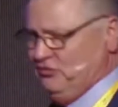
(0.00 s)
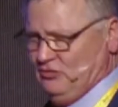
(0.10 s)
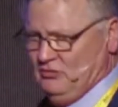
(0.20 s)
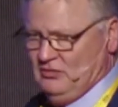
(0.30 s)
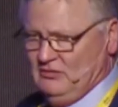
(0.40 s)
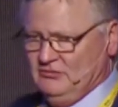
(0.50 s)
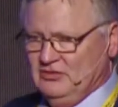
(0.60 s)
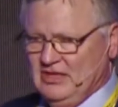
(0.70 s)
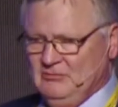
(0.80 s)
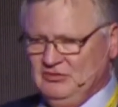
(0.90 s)
control of
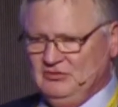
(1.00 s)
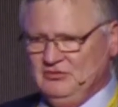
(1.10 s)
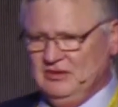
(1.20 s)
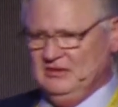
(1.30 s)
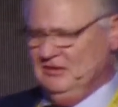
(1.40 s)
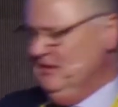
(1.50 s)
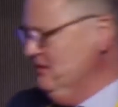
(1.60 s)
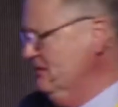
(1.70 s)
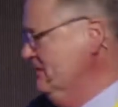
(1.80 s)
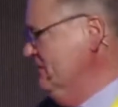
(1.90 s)
your chemistry in the,
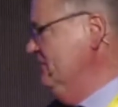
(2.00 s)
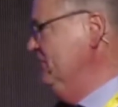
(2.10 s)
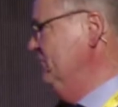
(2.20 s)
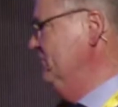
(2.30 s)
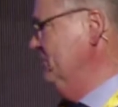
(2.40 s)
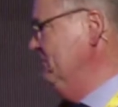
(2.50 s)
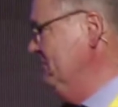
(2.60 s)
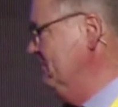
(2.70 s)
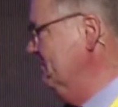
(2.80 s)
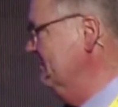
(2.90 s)
in the
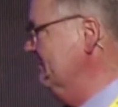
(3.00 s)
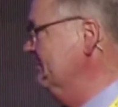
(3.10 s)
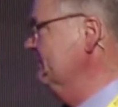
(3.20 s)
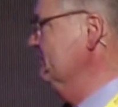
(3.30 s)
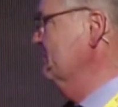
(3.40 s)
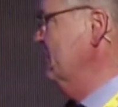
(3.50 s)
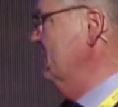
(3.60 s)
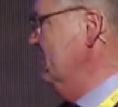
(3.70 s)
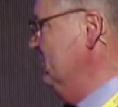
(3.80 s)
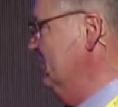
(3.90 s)
system.
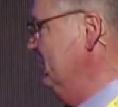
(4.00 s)
Uh,